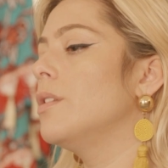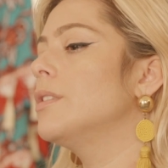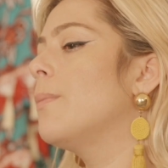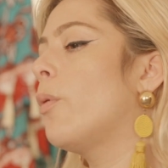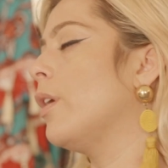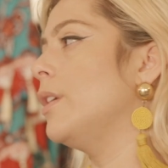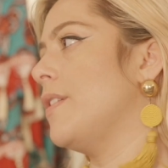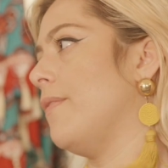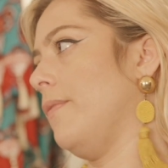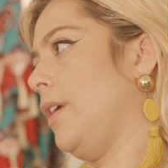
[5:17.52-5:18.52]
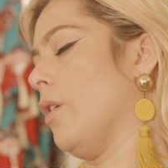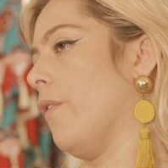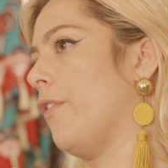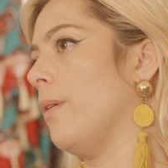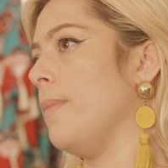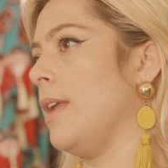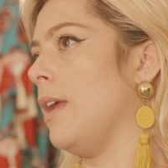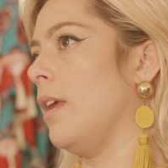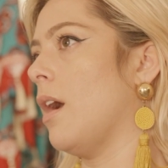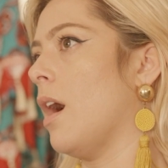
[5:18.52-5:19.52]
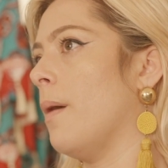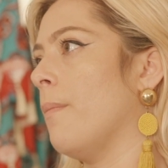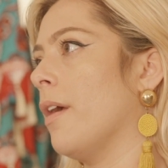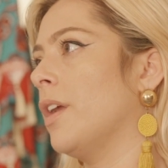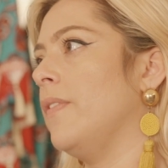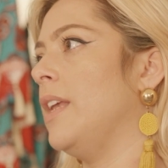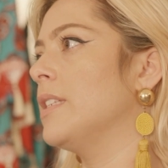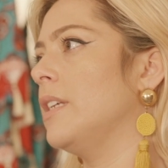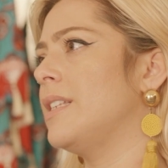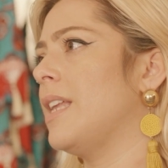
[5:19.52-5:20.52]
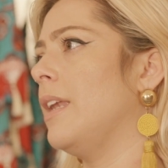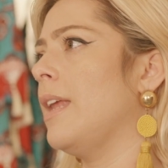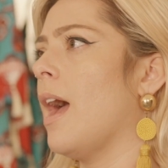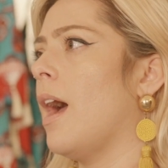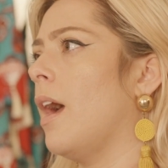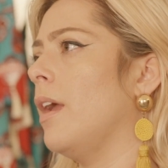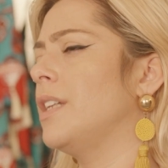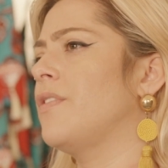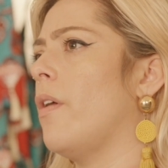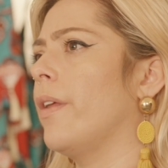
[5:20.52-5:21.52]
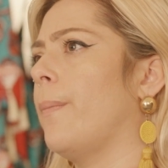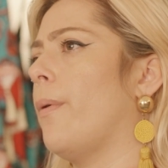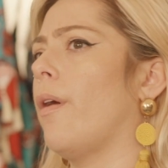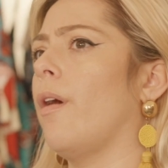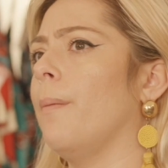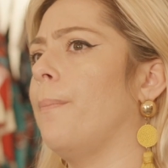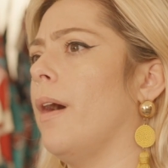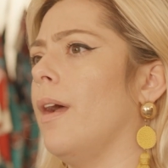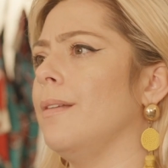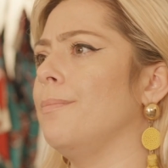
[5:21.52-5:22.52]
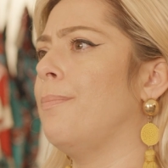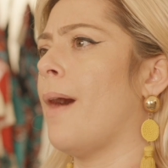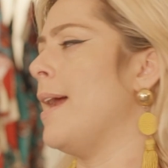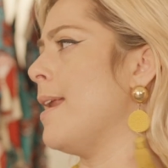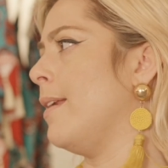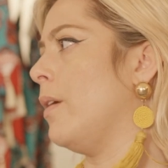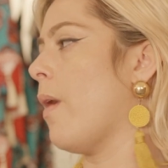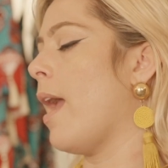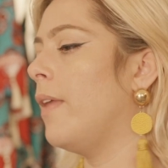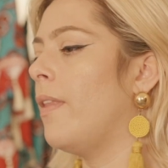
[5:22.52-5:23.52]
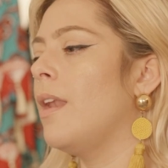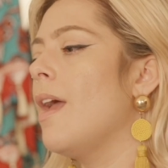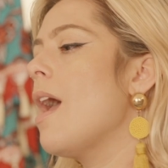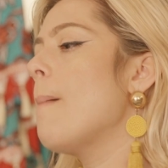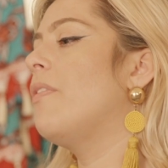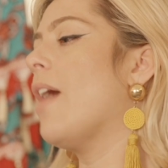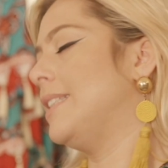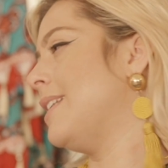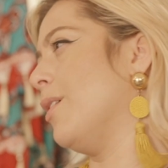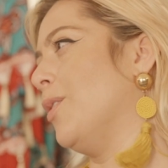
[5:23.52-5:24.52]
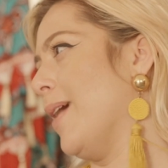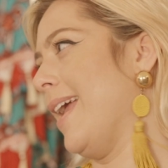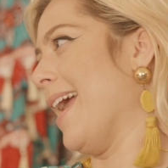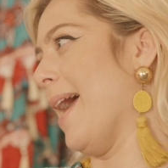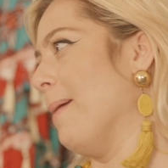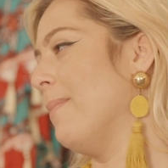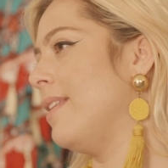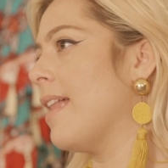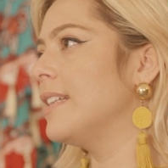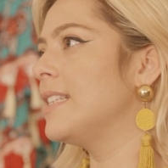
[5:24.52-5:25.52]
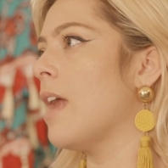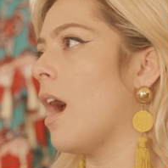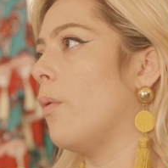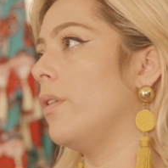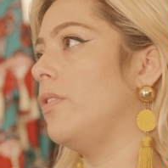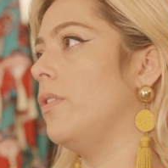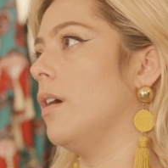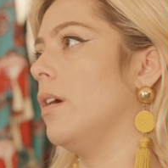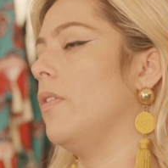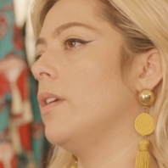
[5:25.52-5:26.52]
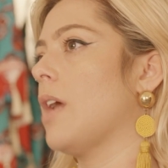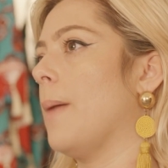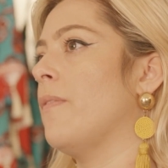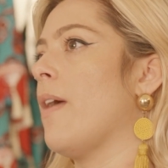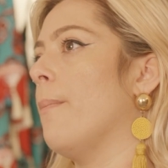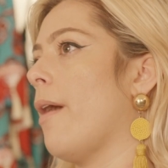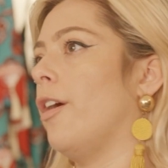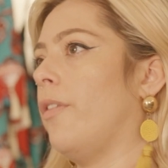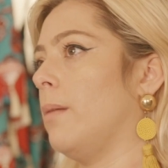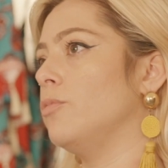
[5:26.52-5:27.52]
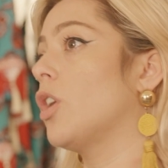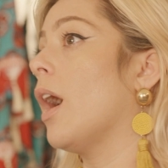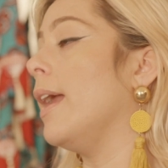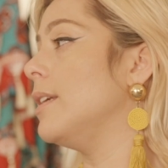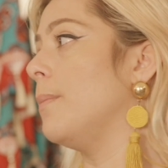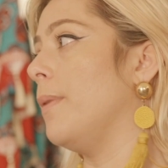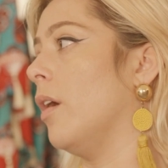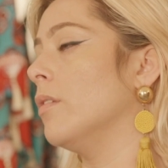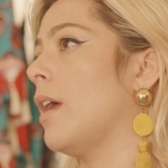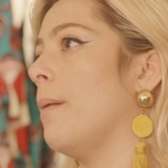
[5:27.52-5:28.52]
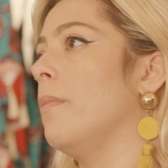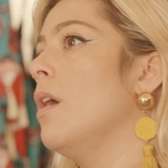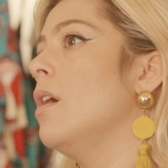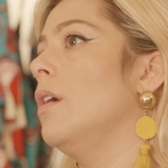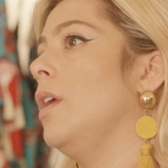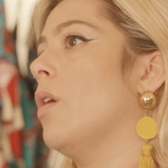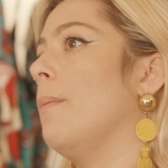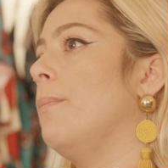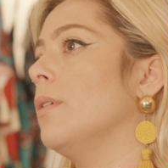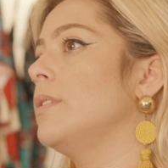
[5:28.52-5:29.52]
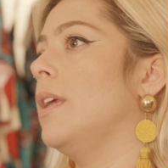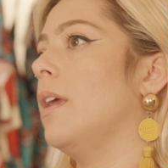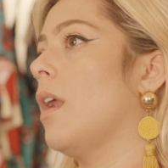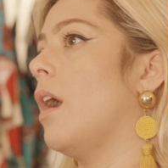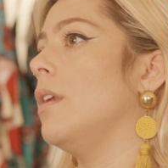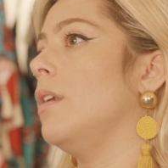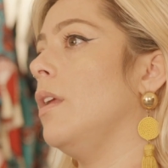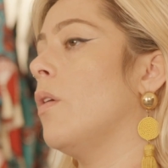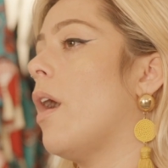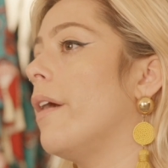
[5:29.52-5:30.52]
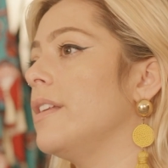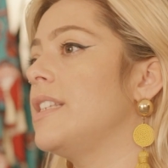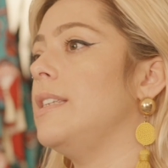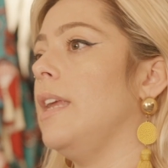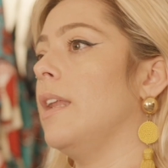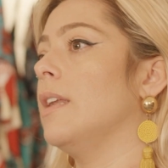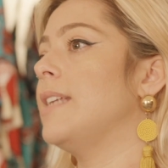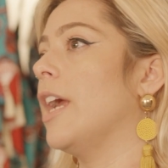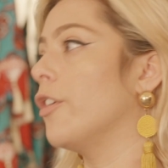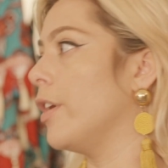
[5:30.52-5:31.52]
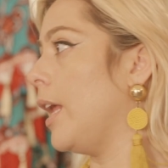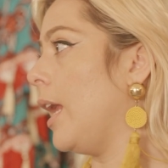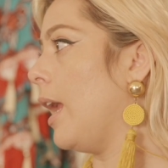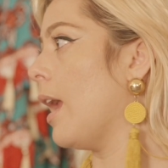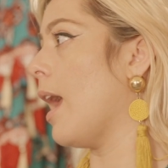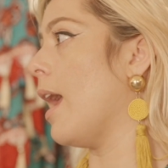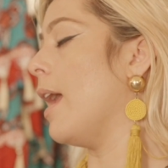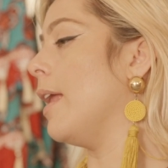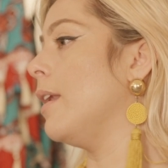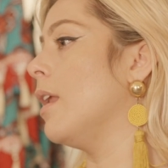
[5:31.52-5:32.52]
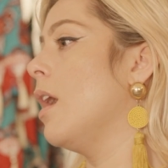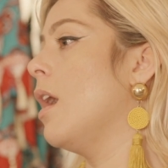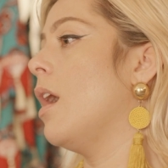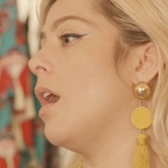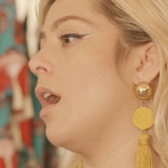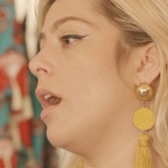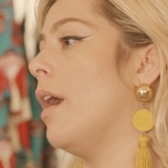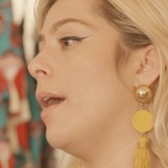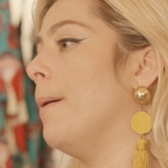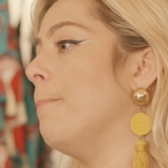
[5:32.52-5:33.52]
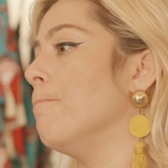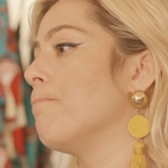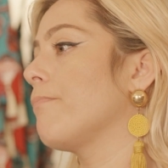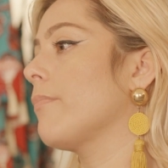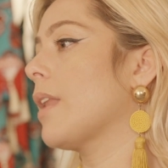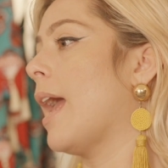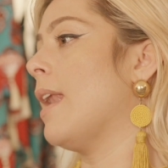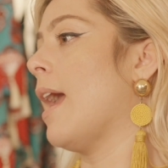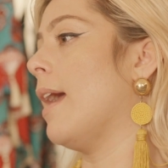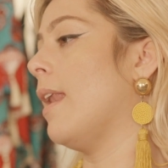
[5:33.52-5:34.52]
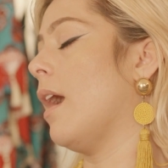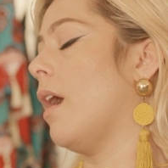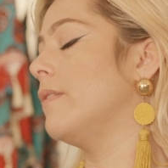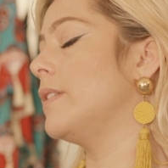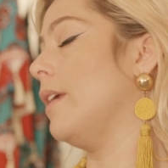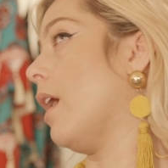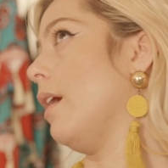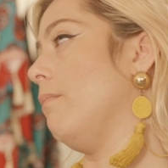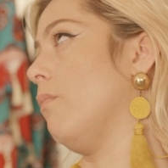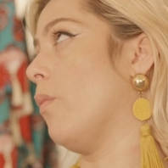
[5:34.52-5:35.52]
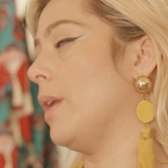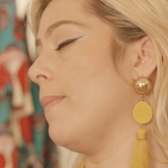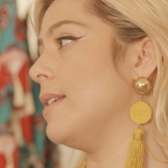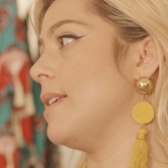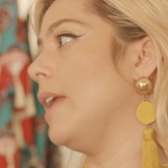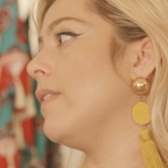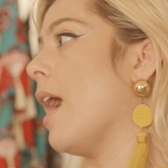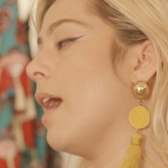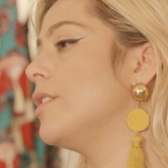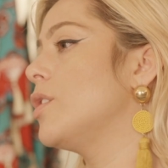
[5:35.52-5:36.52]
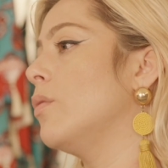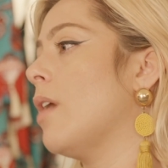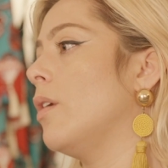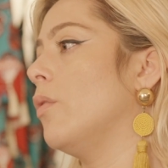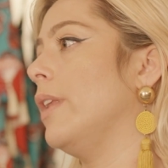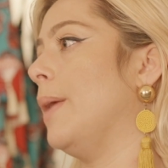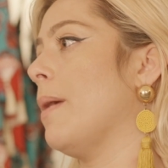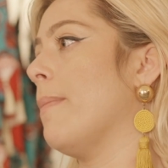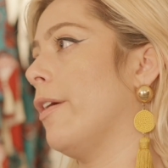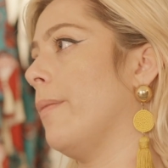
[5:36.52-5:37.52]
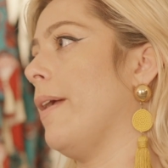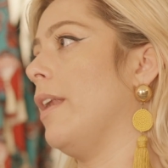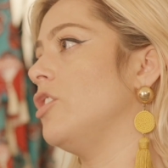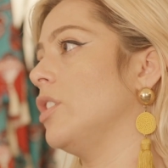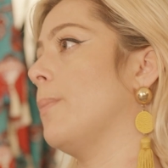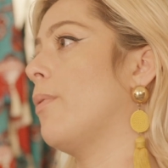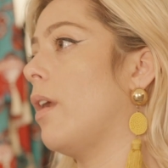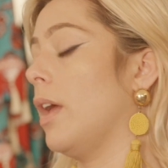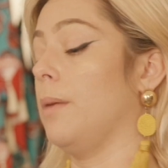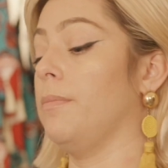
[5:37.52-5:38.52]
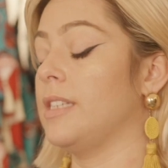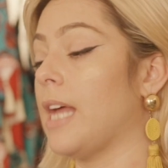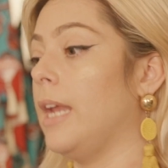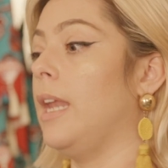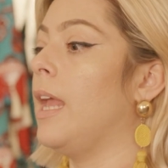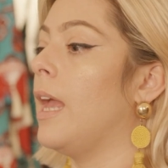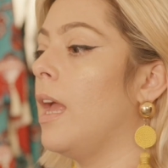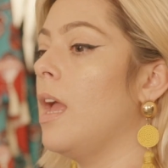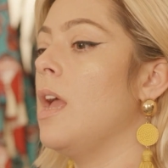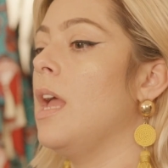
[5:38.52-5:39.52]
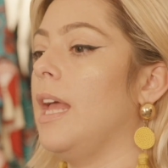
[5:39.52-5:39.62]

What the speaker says: So this is important to for me. I could have easily said, yeah, it's falling apart, but buy it anyway, but that's not who I am, and that's not what the type of empire that I'm trying to build. I'm building it on honesty and integrity, and I obviously I want to maintain that. So not only am I micromanaging the product, I'm designing it.